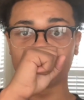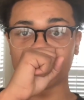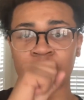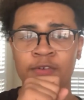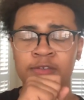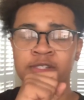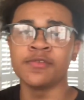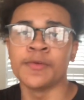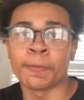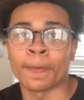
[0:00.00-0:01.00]

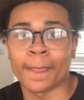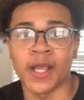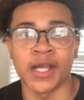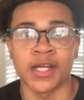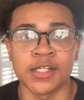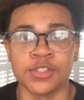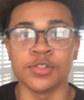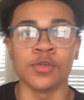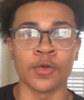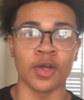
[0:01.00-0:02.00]
757, I got you.
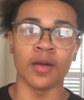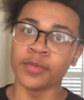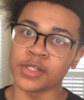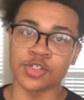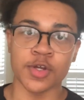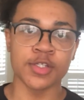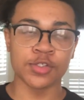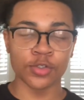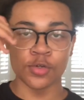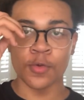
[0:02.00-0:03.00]
I'll bring it straight to you.